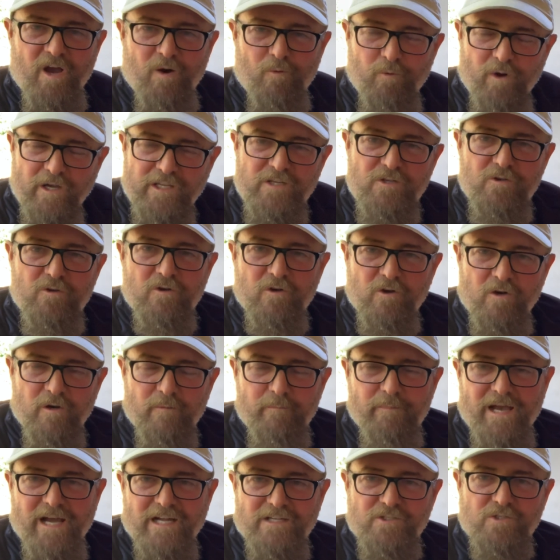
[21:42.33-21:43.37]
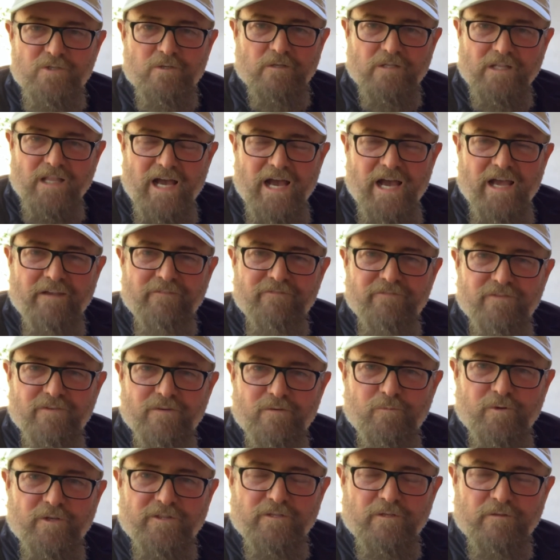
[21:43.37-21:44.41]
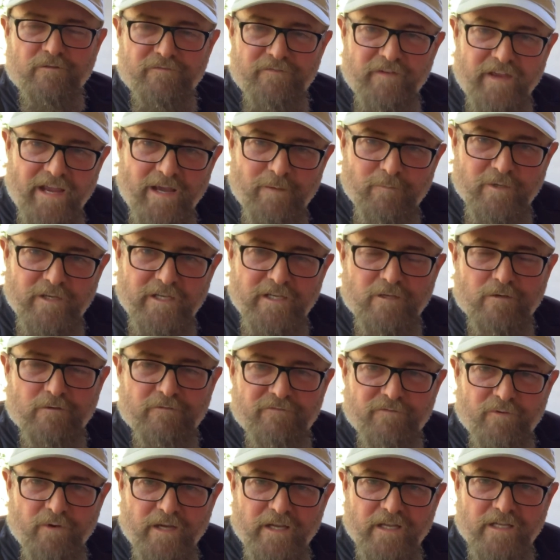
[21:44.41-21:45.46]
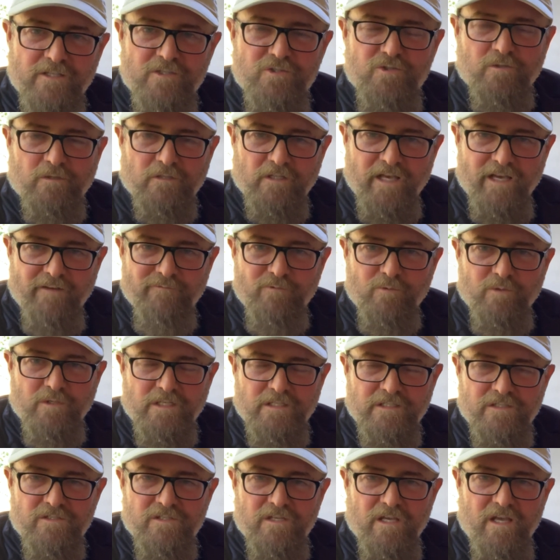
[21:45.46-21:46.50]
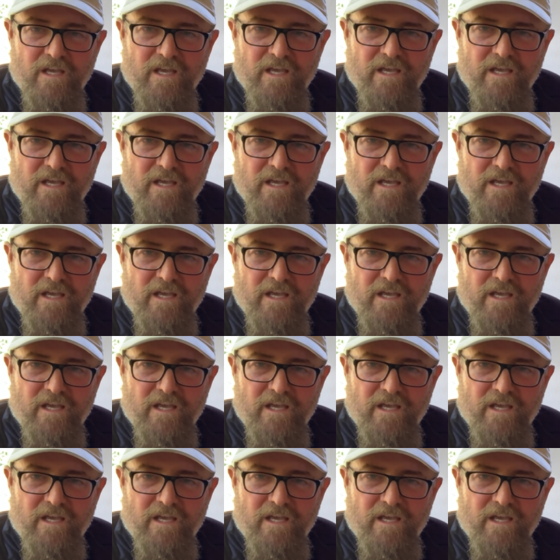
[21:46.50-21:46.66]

while you go about your life with your family, your friends, your loved ones,